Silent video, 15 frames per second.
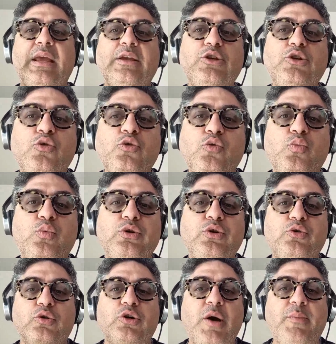you
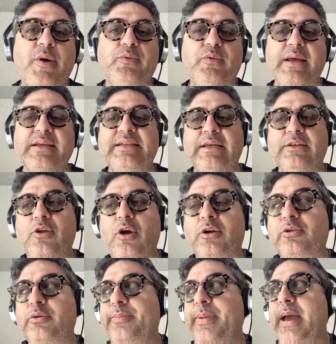could come up to me and say,
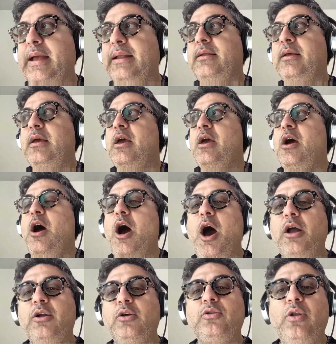Dr. Ben, I
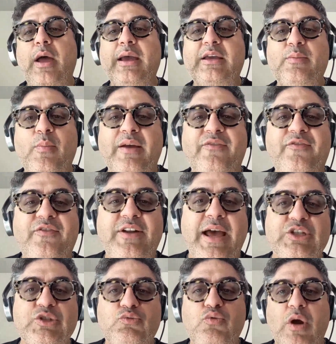don't like my
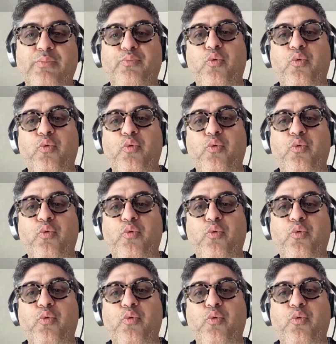finasteride